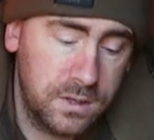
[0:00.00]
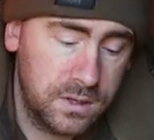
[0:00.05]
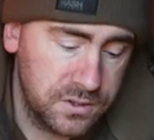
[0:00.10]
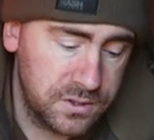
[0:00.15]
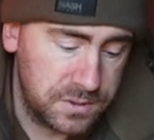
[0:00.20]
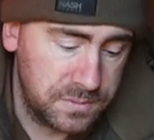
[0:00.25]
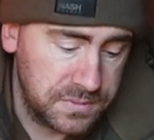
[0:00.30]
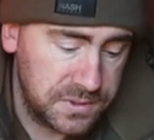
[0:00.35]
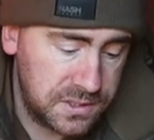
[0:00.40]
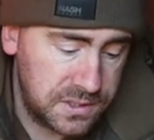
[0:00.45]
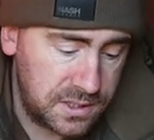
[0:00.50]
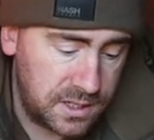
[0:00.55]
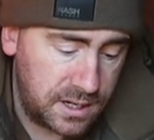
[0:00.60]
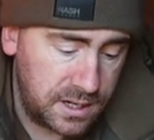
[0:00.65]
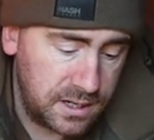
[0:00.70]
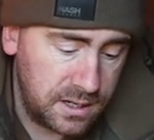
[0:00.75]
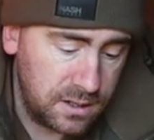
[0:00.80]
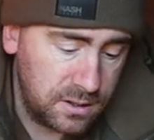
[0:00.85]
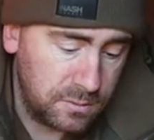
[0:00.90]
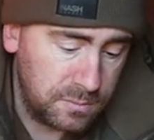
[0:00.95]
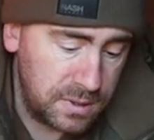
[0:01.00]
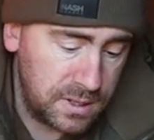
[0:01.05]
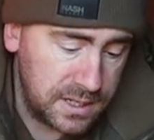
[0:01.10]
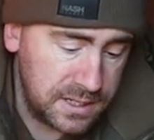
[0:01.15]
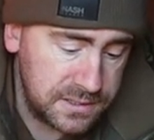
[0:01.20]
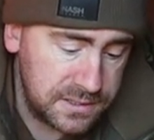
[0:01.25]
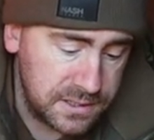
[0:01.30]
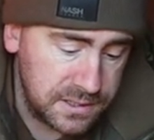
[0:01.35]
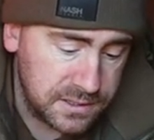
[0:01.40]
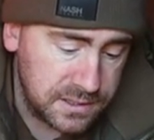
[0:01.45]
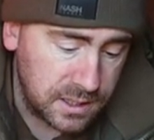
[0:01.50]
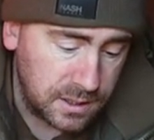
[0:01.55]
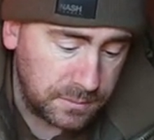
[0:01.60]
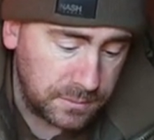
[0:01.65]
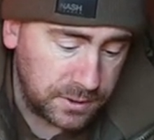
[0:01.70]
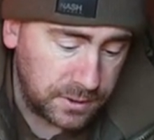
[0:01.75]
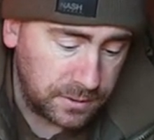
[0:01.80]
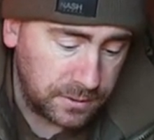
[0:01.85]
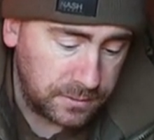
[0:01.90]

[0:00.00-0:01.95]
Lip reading: got some stunning little places coming